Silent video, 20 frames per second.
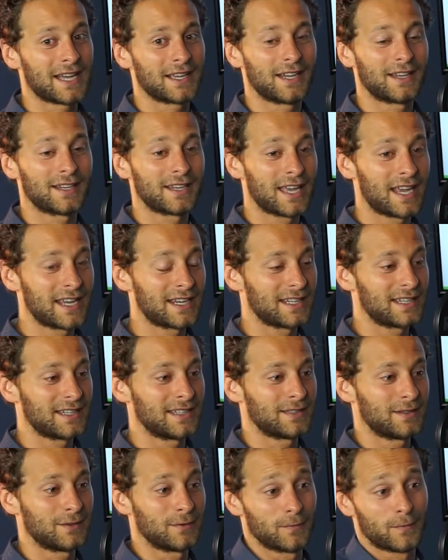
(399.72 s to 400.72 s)
a
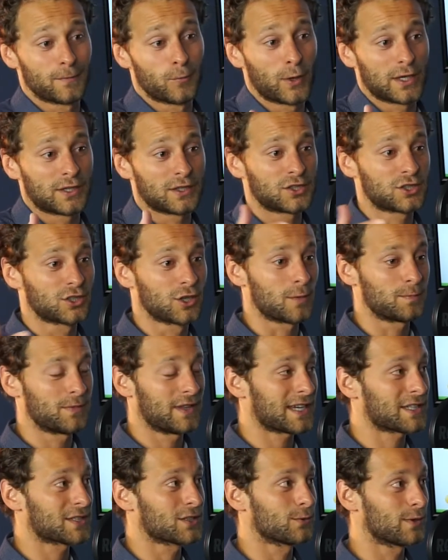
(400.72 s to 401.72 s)
lady with the shop
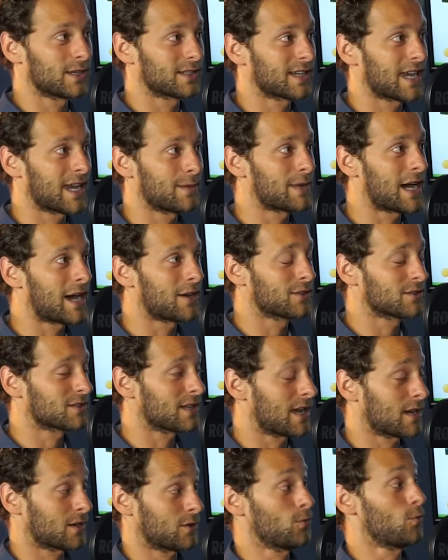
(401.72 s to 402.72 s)
next to it came out and was
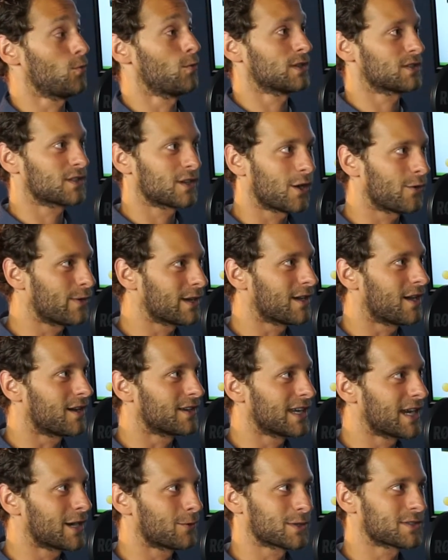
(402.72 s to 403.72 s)
like, ooh, what's going
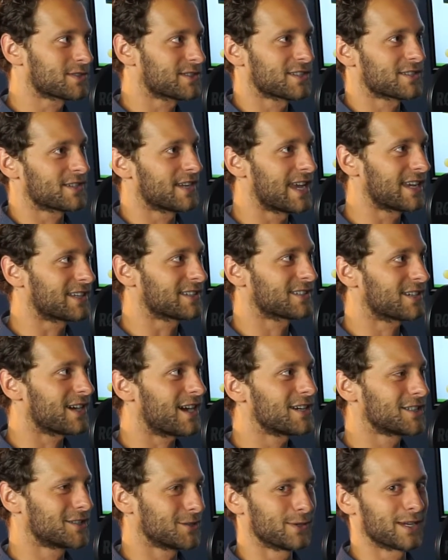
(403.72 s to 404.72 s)
on here? What's this naked
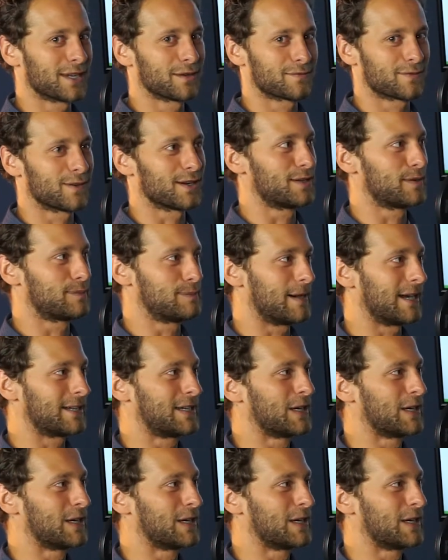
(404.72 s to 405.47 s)
guy doing in front of my